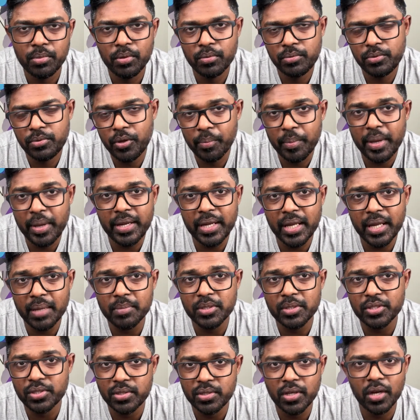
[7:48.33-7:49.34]
domain name
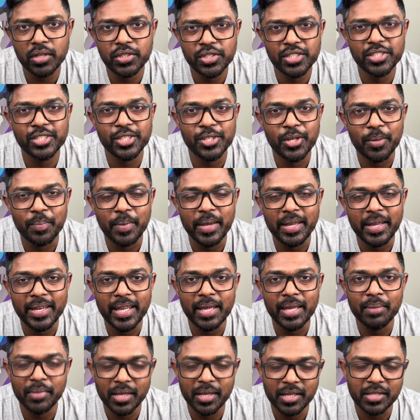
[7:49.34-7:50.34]
is not just a domain
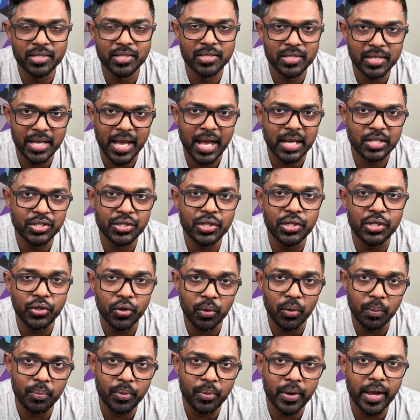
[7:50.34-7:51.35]
name, it's actually
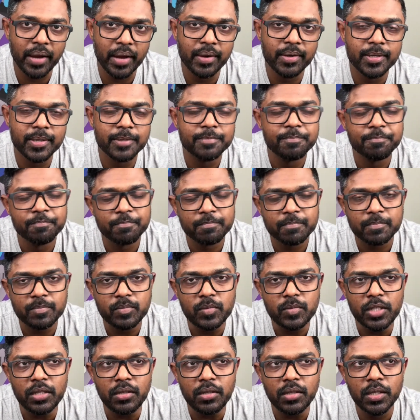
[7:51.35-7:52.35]
your brand.
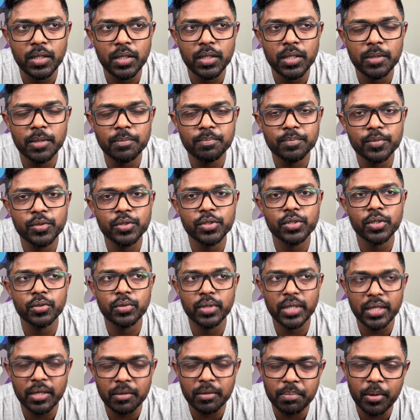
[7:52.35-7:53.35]
So
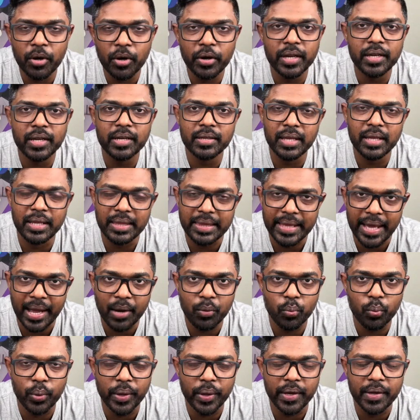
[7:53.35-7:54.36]
think about it in
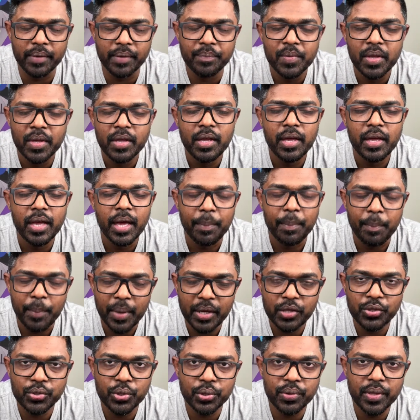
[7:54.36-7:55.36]
that way, and
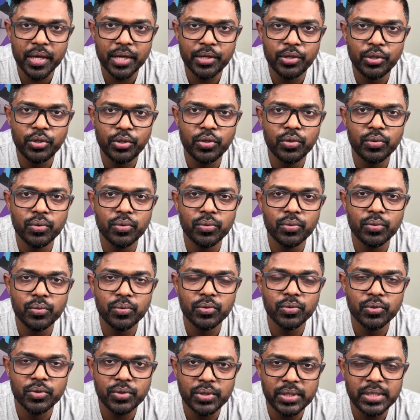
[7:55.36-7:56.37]
make sure that you
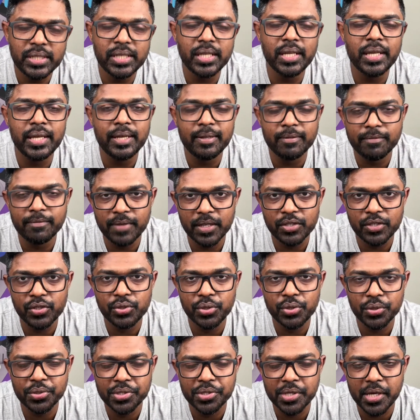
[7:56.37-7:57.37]
really invest
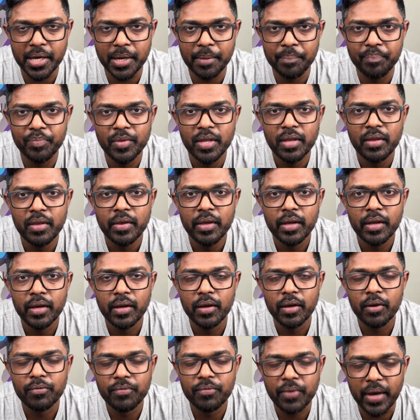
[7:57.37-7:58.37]
your time
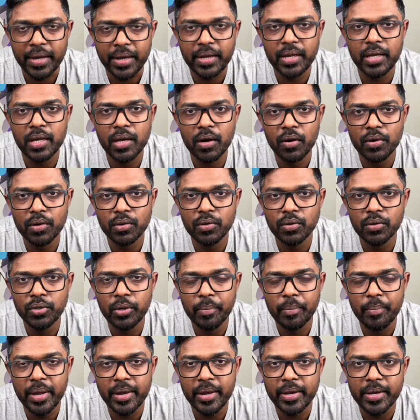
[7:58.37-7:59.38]
finding out a good
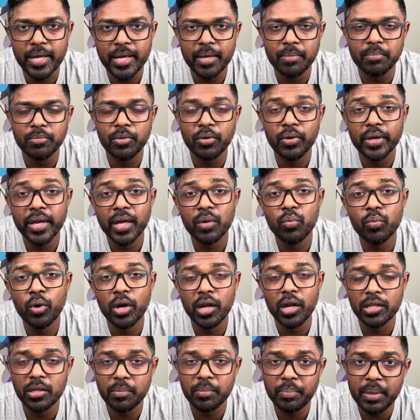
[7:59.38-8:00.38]
domain name. Look at
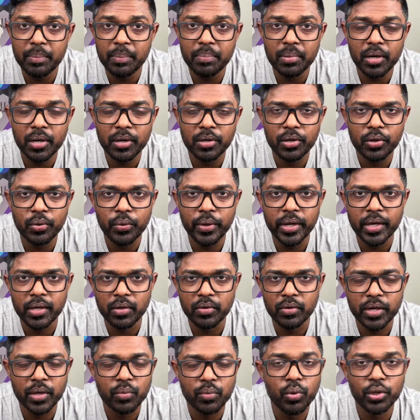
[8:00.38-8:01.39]
other people are doing.
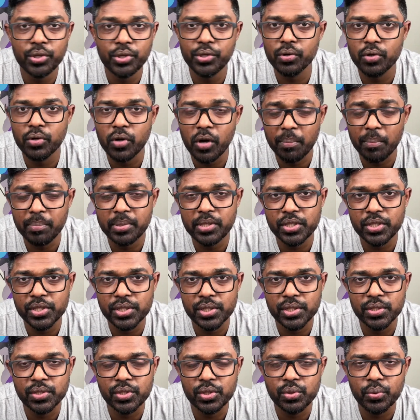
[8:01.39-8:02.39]
Look at what your
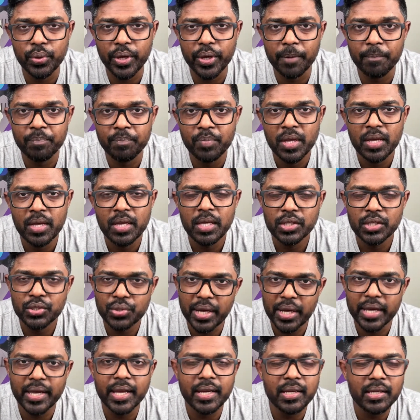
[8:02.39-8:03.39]
competition is doing.
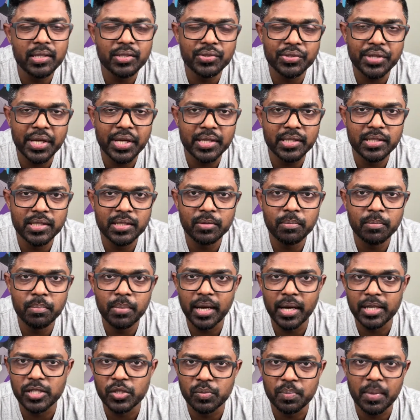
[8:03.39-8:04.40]
Try getting creative
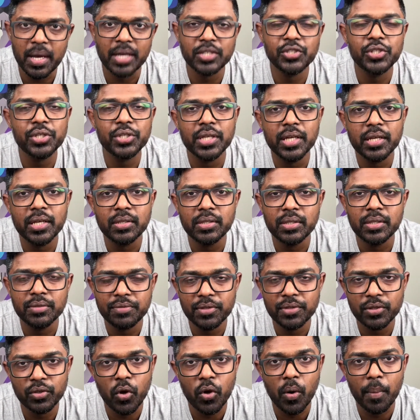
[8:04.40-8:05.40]
by smashing in
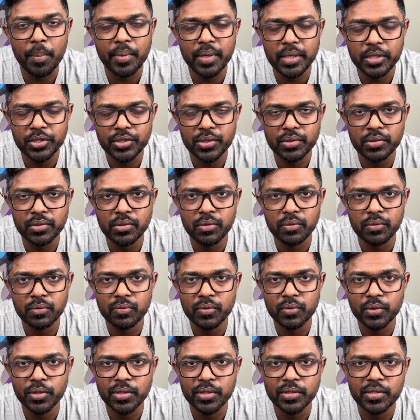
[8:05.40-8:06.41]
different combinations of
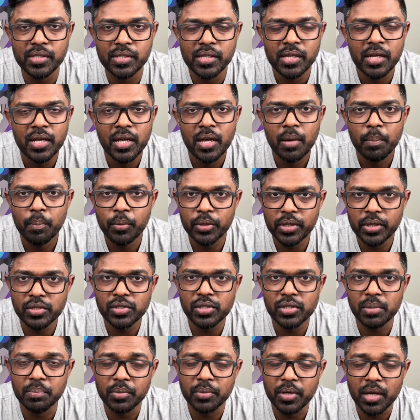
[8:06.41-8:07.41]
words. Put in
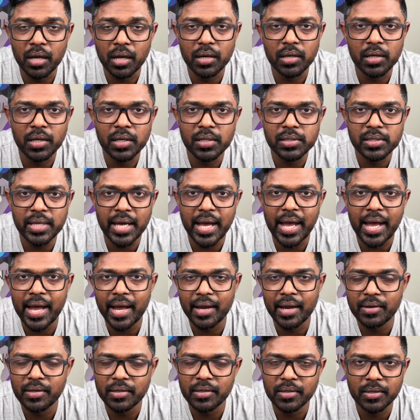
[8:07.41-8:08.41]
some colors,
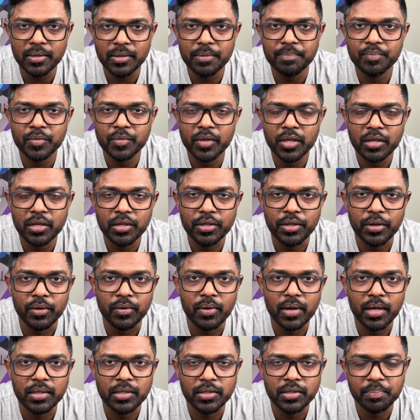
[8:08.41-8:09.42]
add
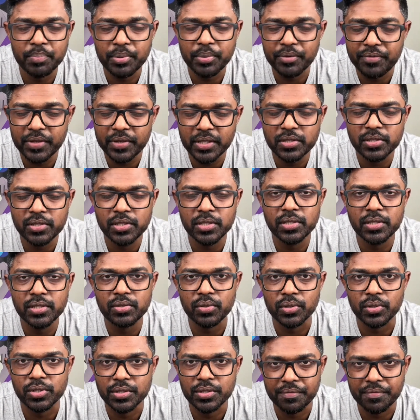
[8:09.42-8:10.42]
other prefixes
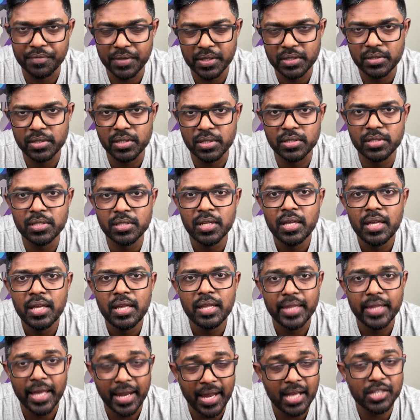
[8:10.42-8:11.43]
or suffixes
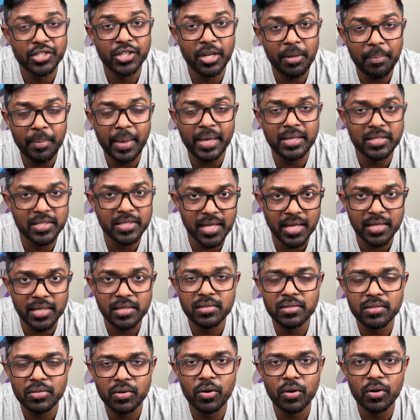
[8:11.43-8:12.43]
that actually make
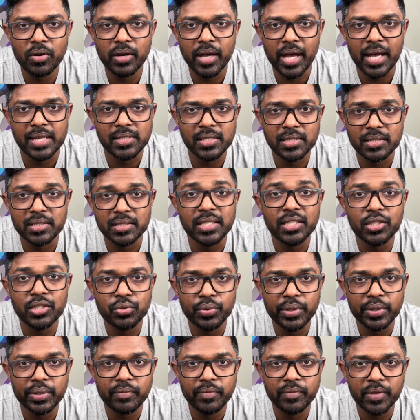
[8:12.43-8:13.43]
sense or has ring to
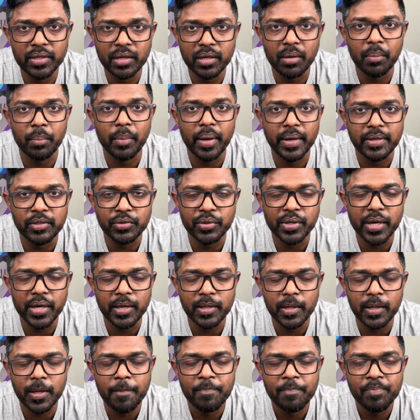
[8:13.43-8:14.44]
it when combined
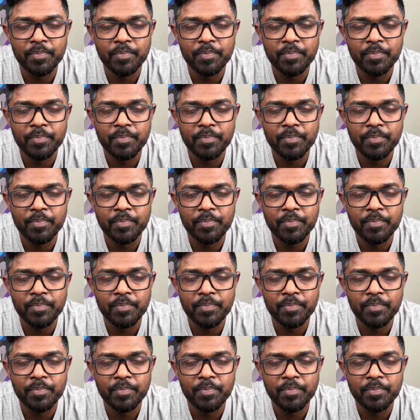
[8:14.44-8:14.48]
together,